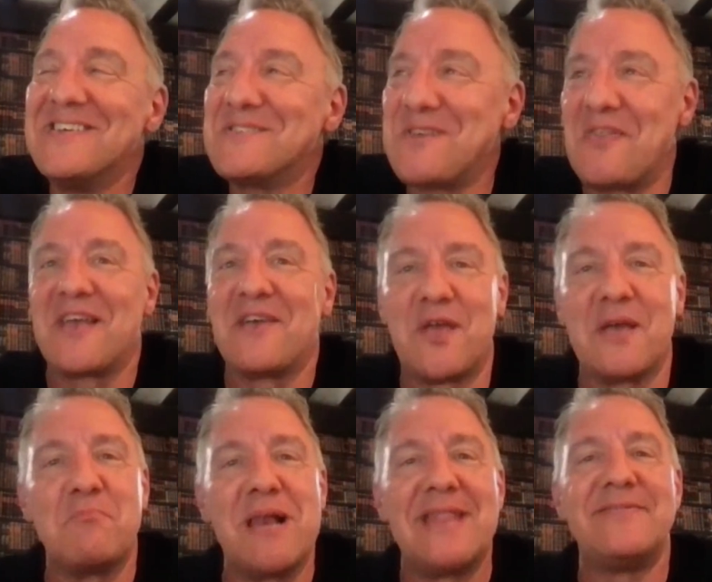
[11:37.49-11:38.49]
So I think if we
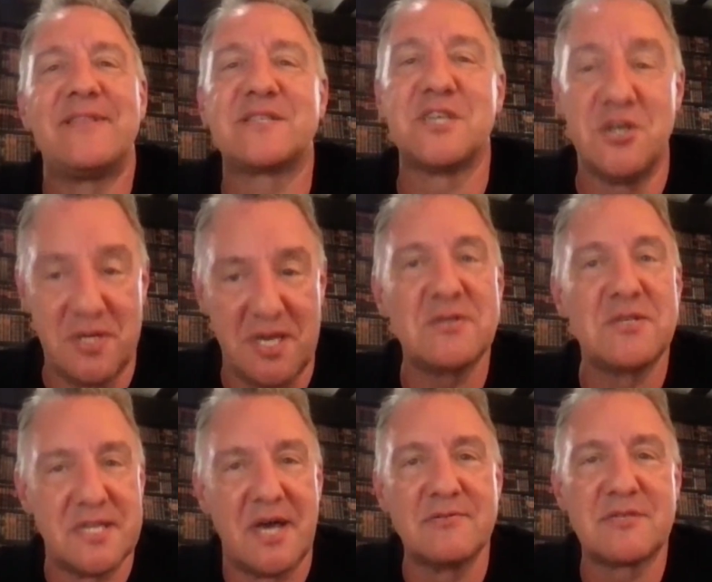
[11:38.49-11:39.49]
can blend the two using
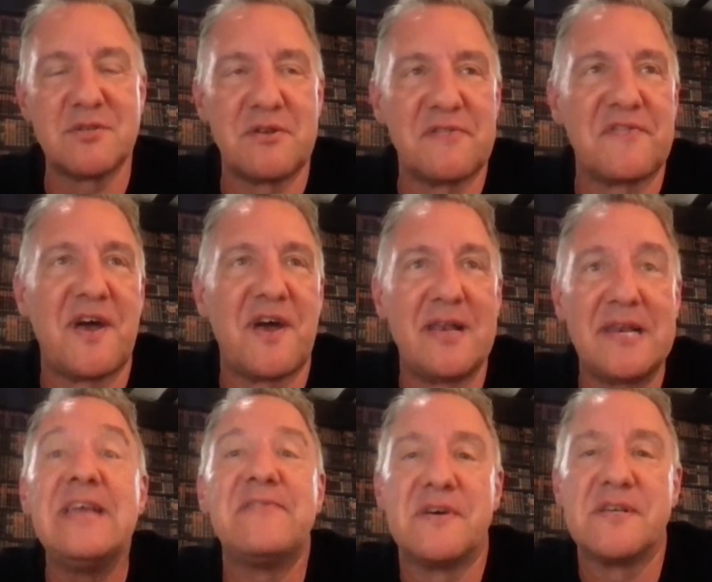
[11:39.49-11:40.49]
those sort of
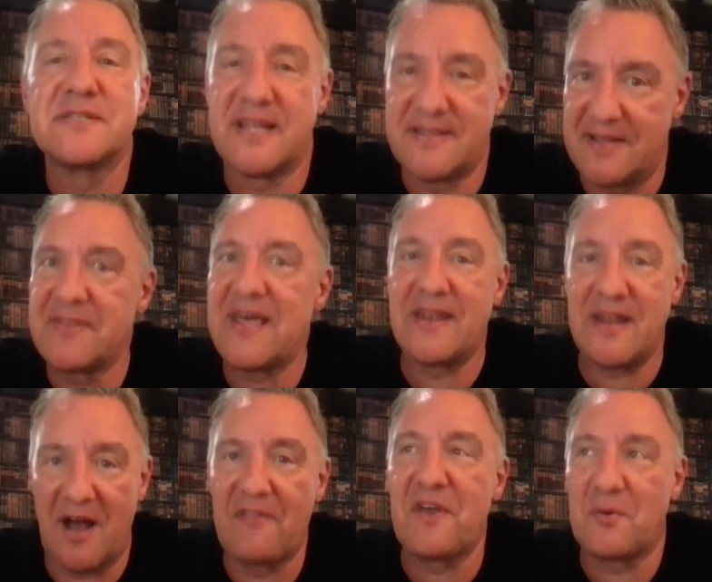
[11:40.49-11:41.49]
levers, then
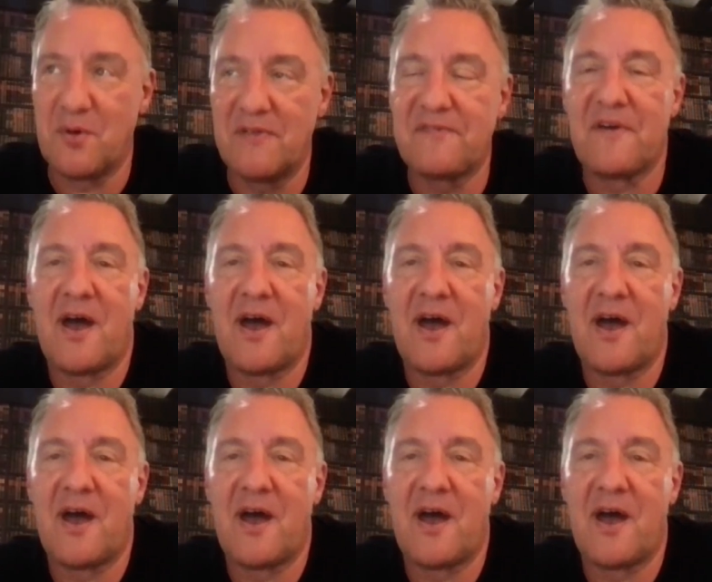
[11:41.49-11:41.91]
I think we've